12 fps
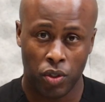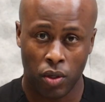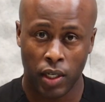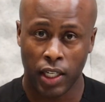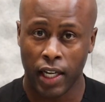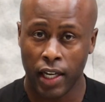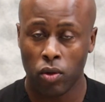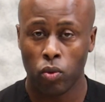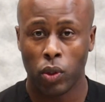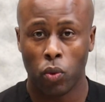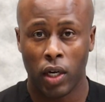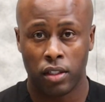again, we
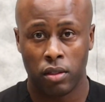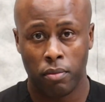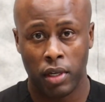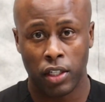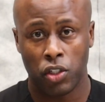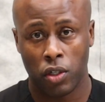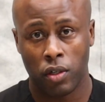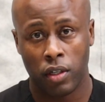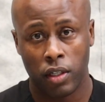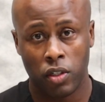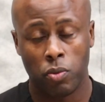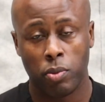want to make sure that
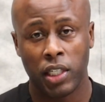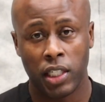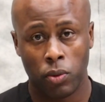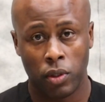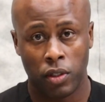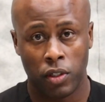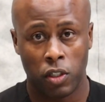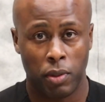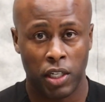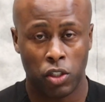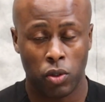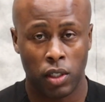you're speaking with your
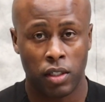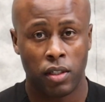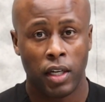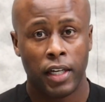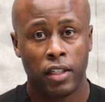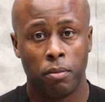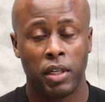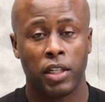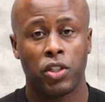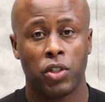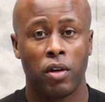specialist to make sure